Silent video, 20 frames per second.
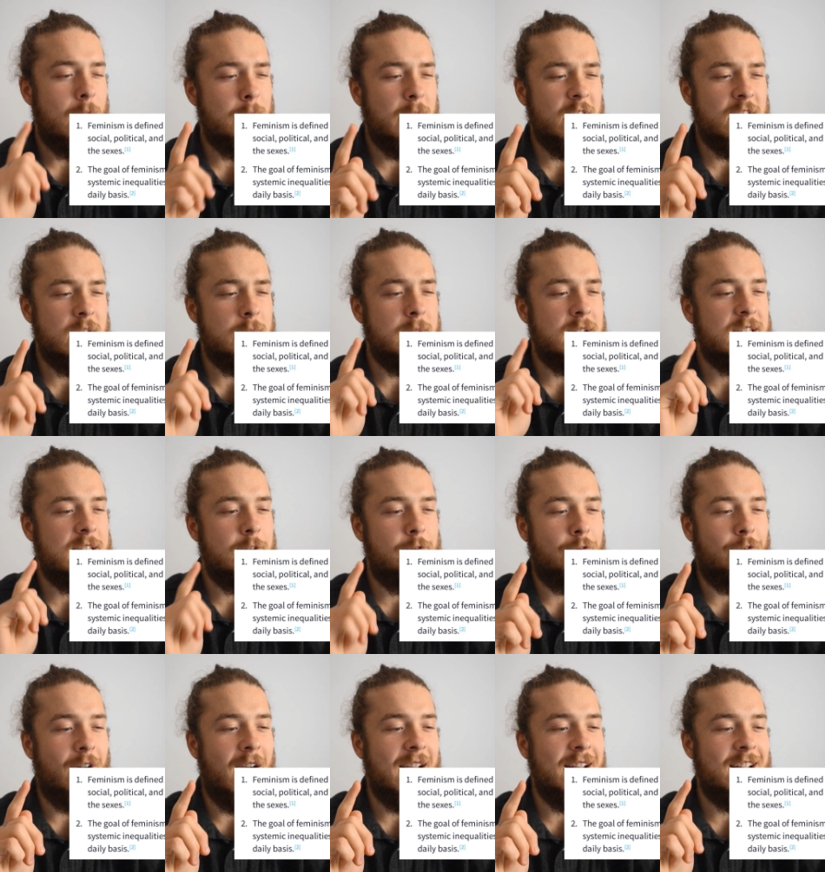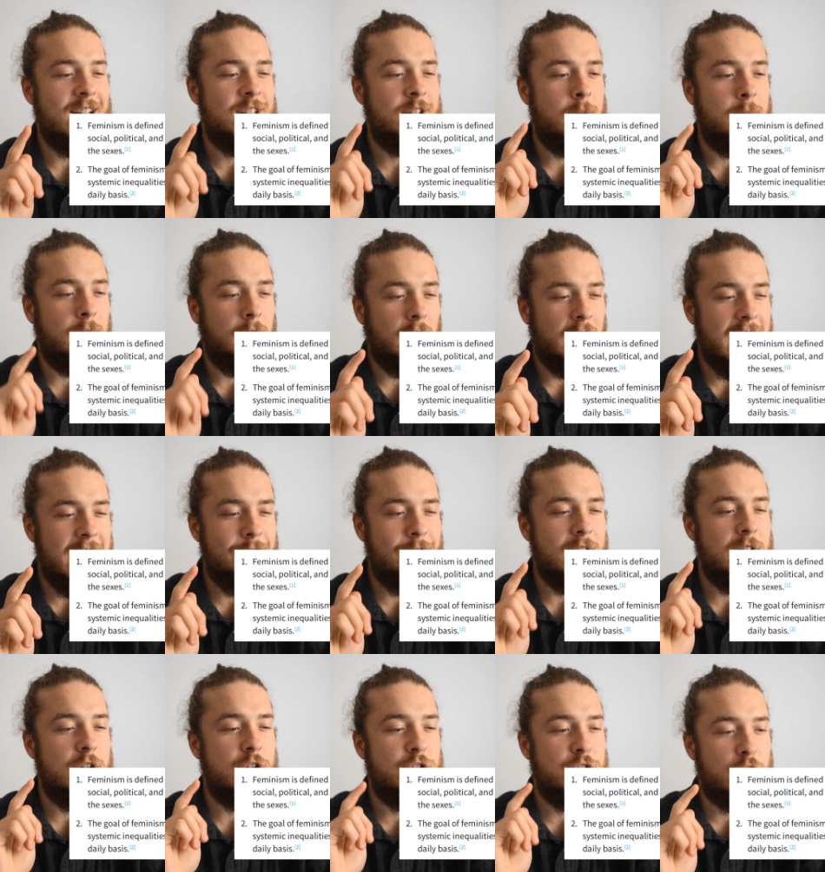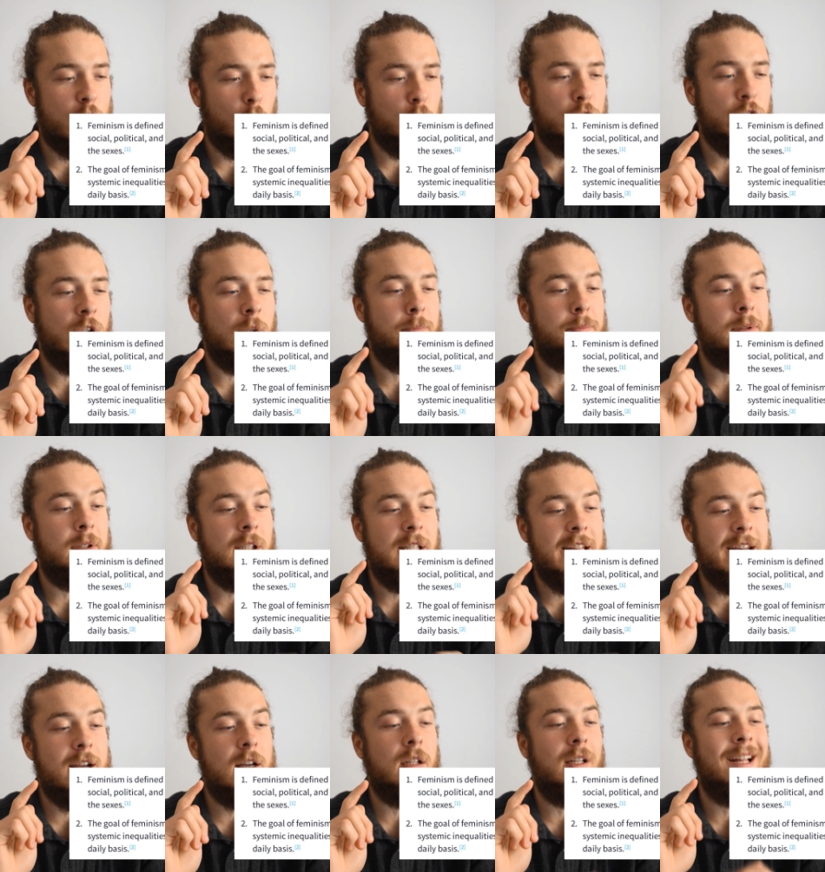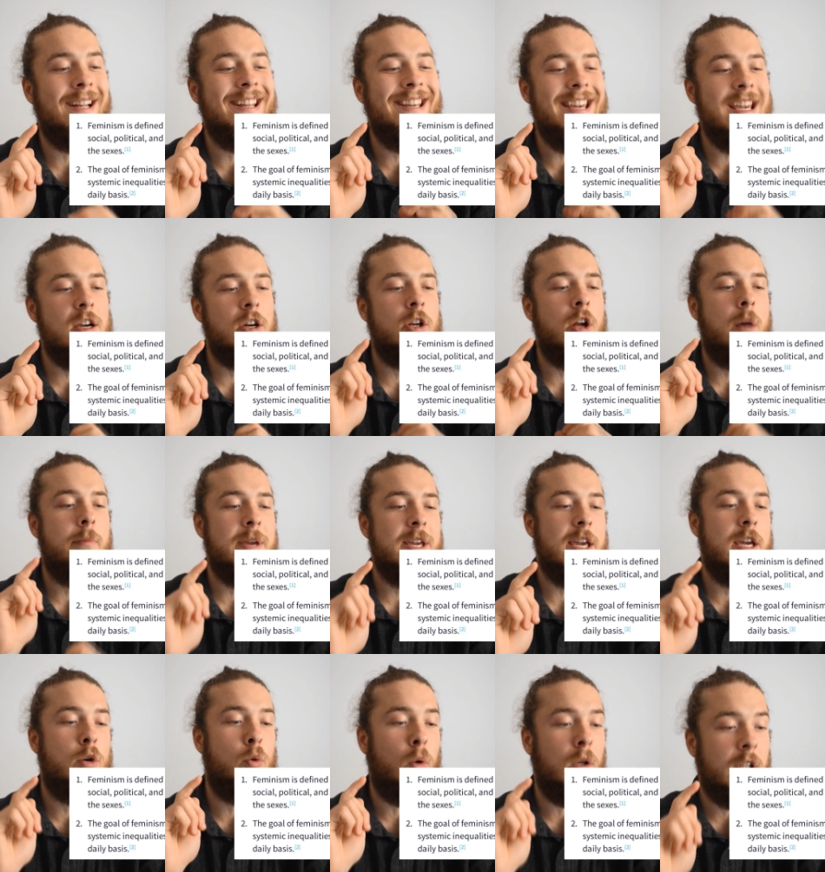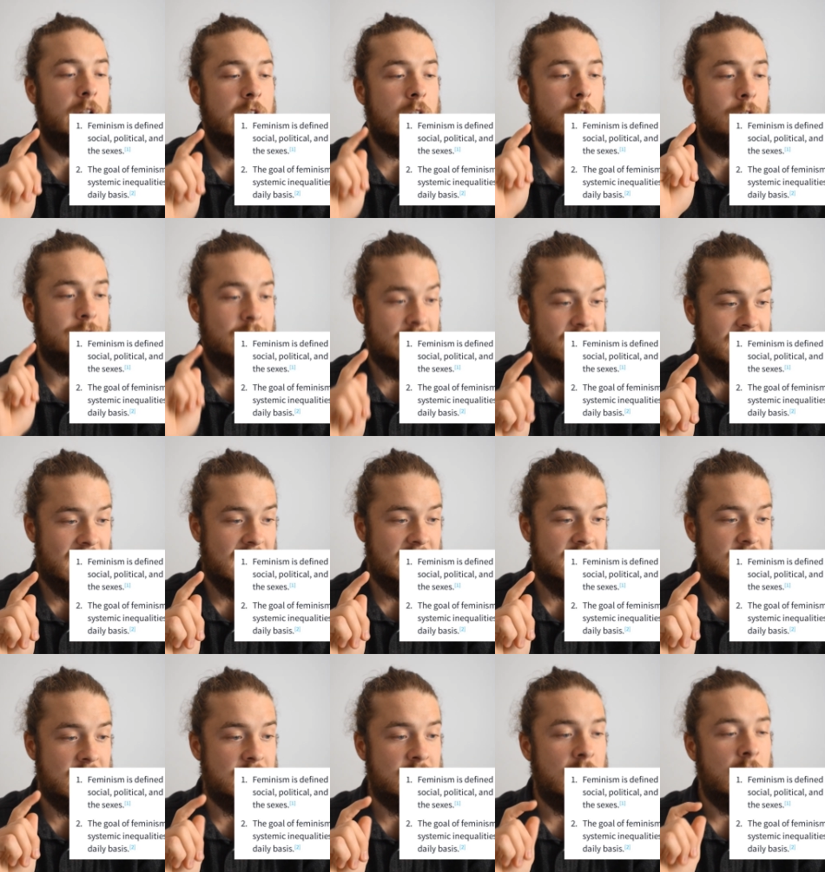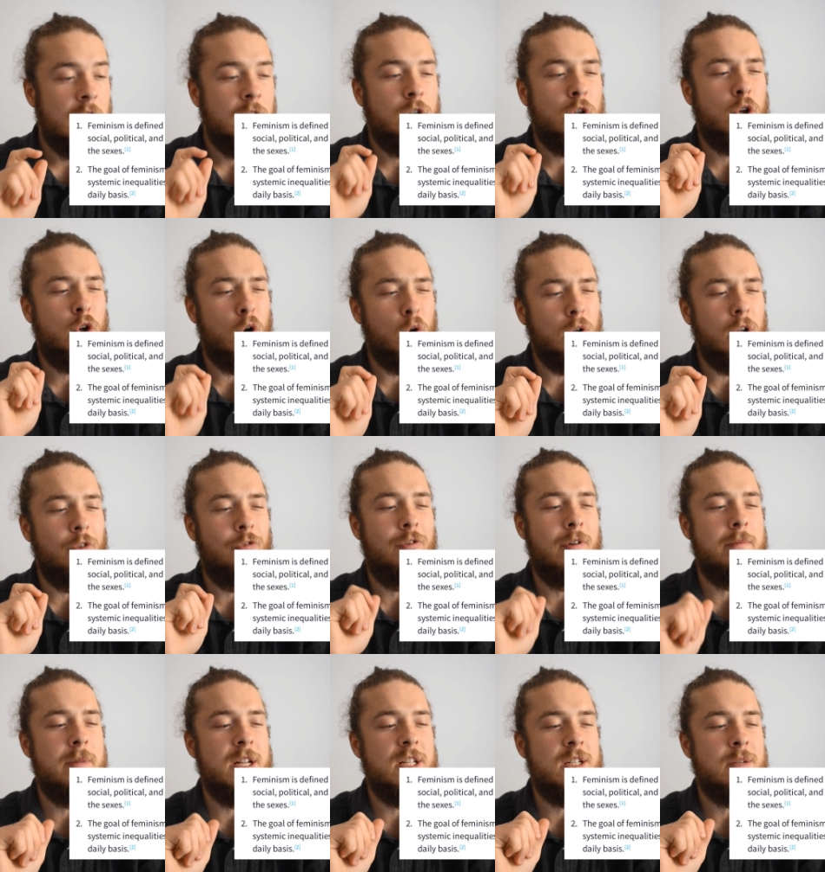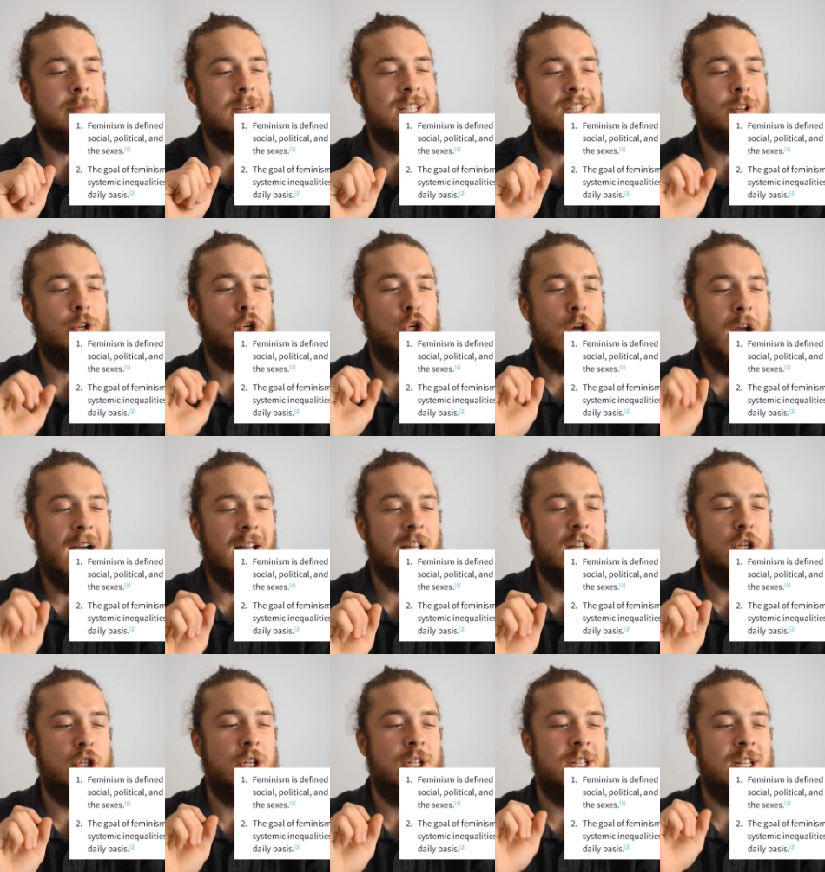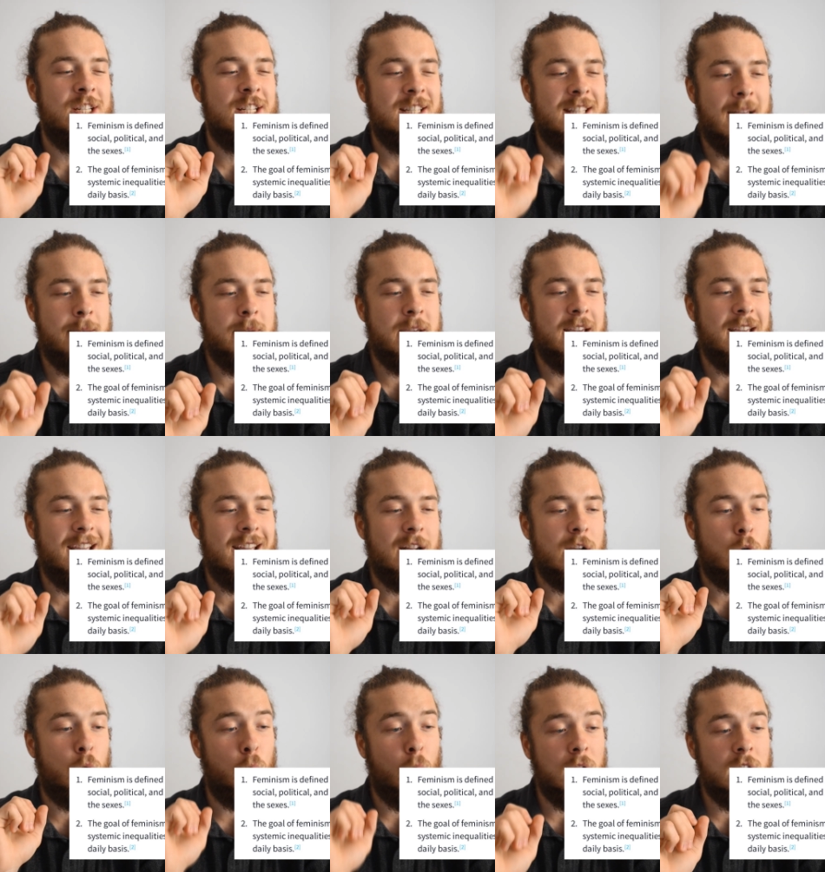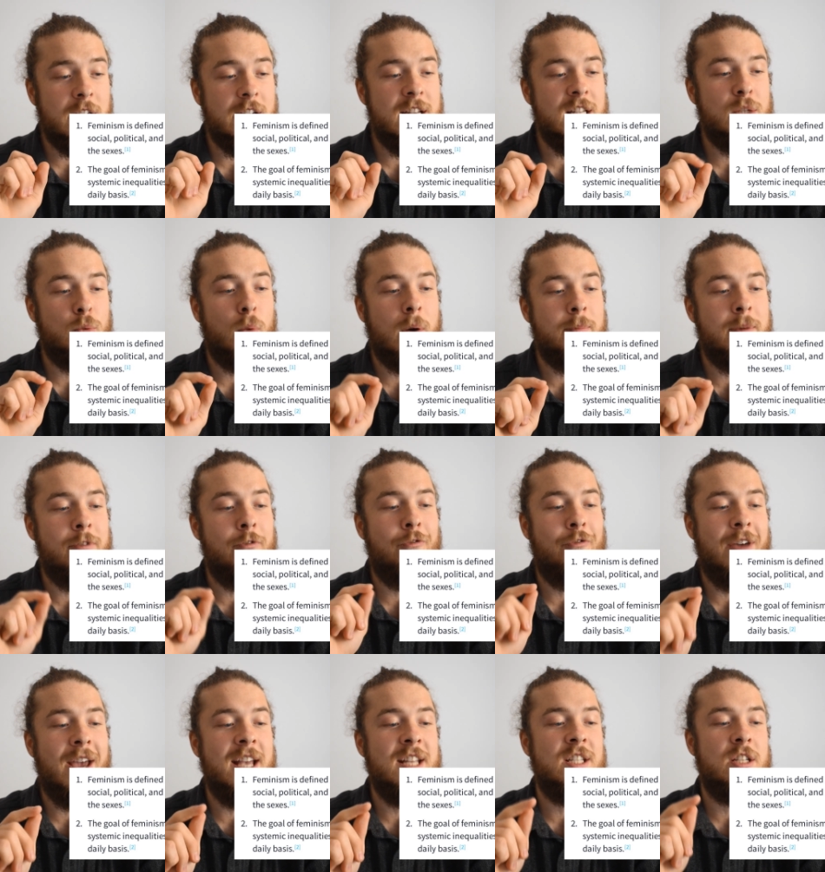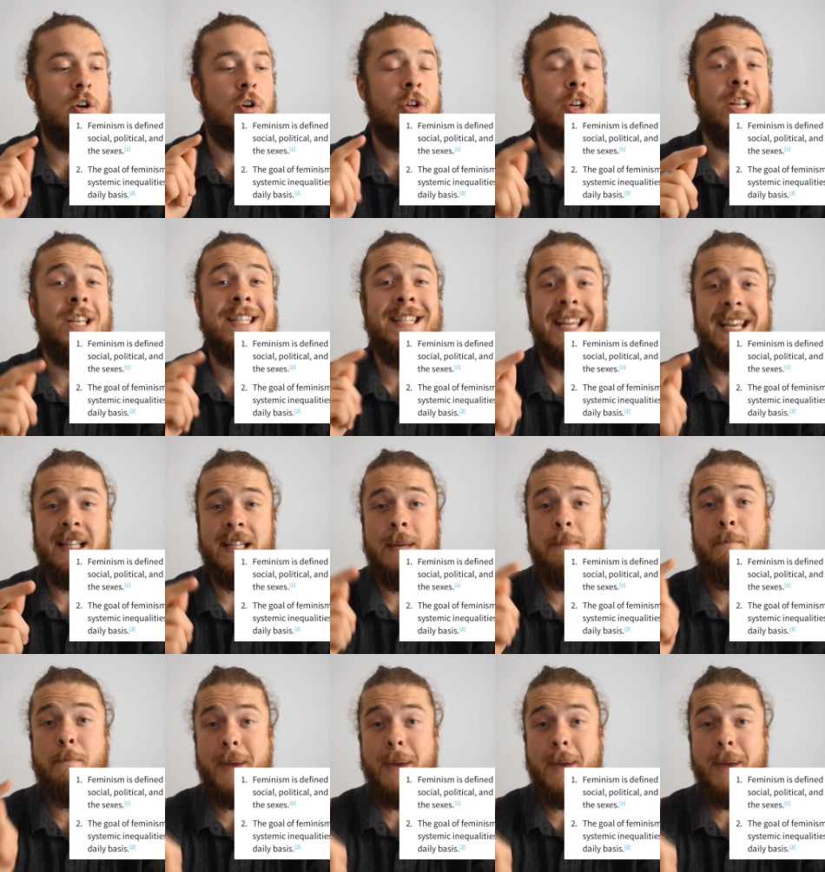Feminism is defined as the belief in the social, political, and economic equality of the sexes. The goal of feminism is to challenge the systemic inequalities women face on a daily